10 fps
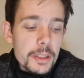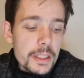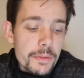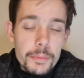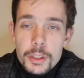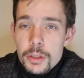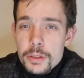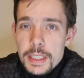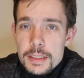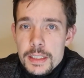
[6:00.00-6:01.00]
give them the
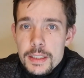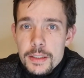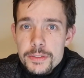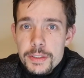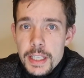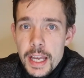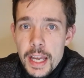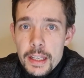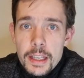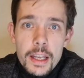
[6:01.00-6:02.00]
contact details for
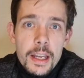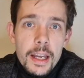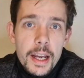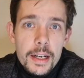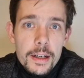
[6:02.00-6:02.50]
there and